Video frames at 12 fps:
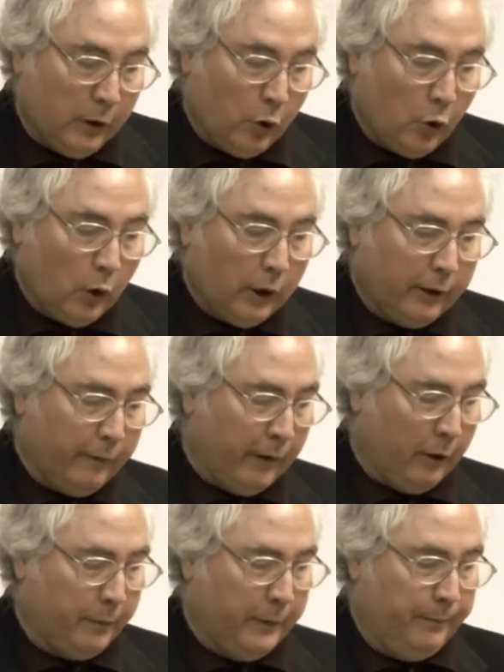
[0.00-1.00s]
Rural
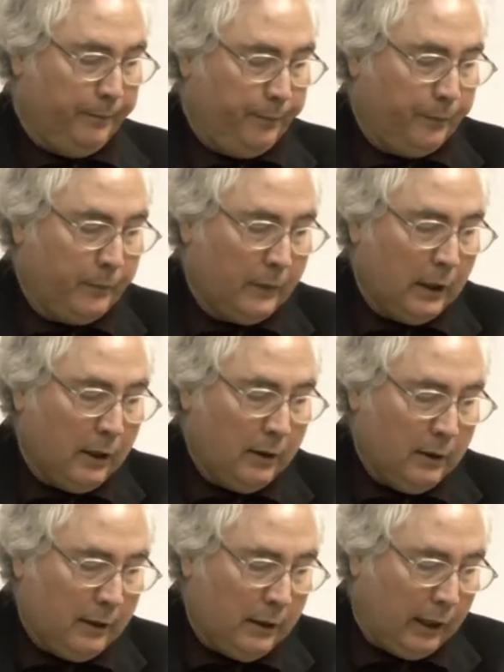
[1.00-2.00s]
development.
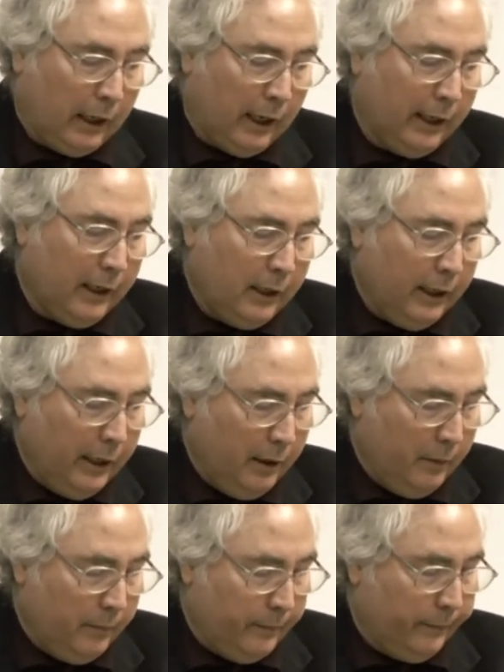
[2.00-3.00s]
I
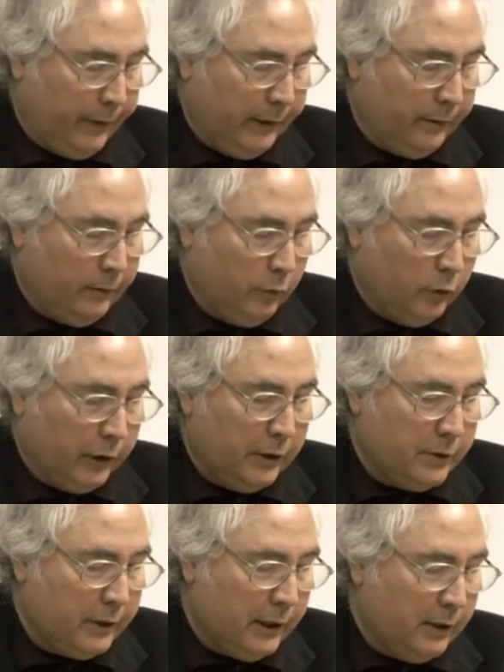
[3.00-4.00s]
agree, but what I
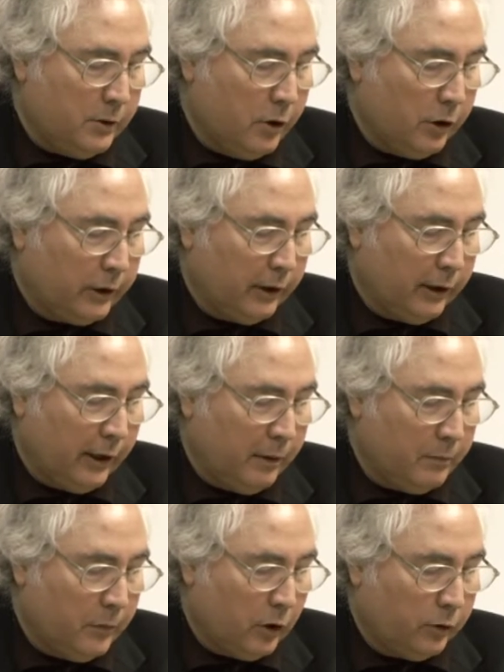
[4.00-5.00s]
said is not that I
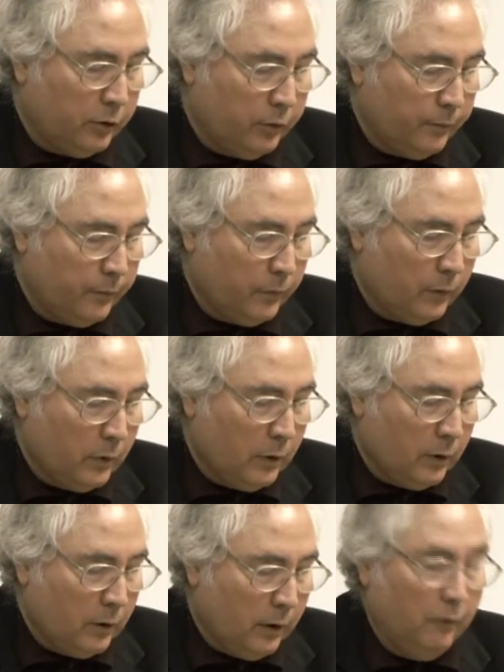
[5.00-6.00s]
am not
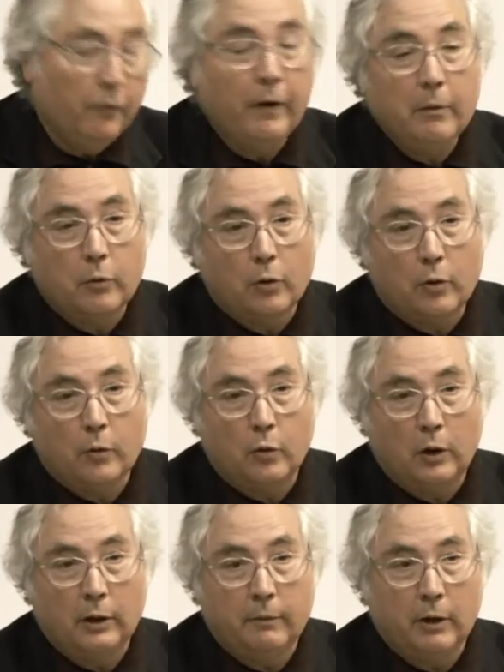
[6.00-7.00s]
in favor of
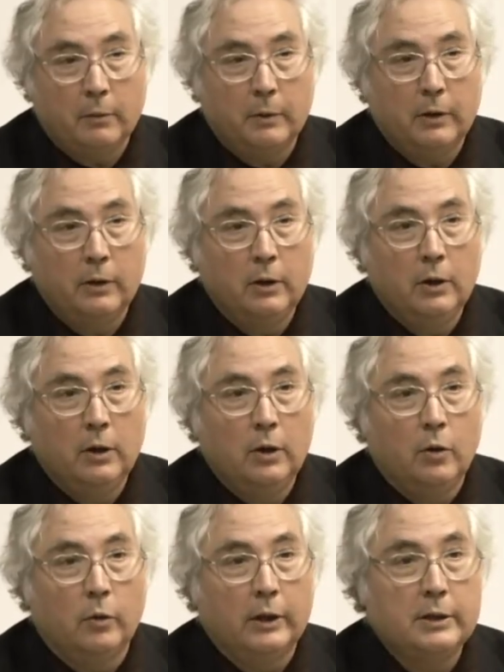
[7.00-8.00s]
rural development.
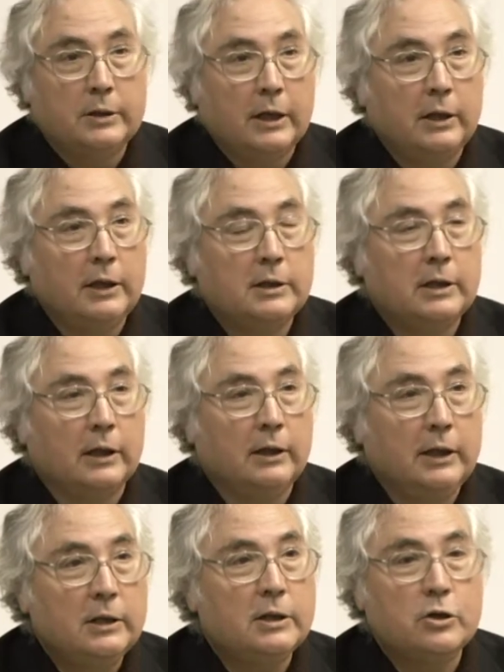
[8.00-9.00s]
What I said is
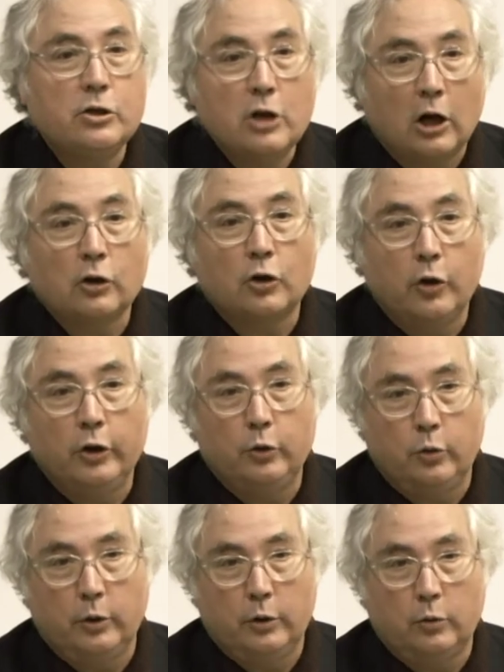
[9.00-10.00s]
that this is not going
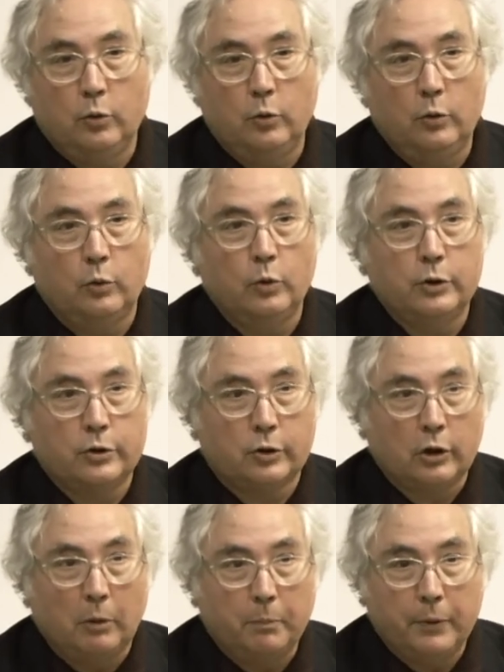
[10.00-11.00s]
to
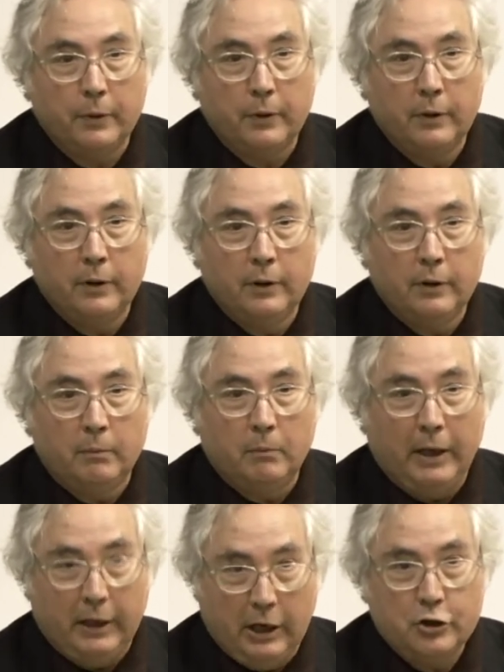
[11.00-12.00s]
stop
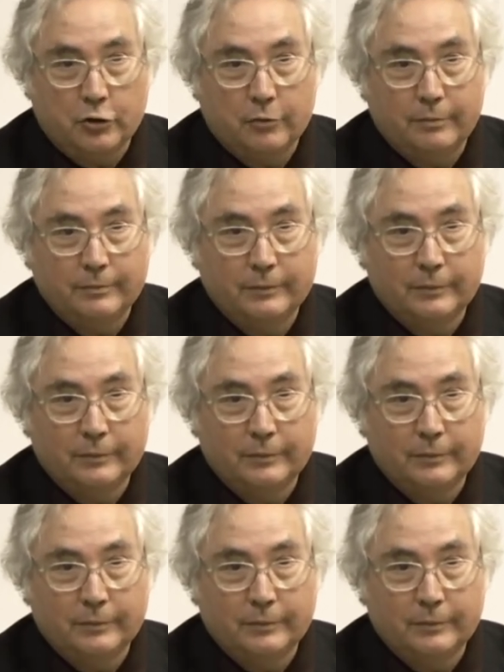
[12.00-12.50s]
migration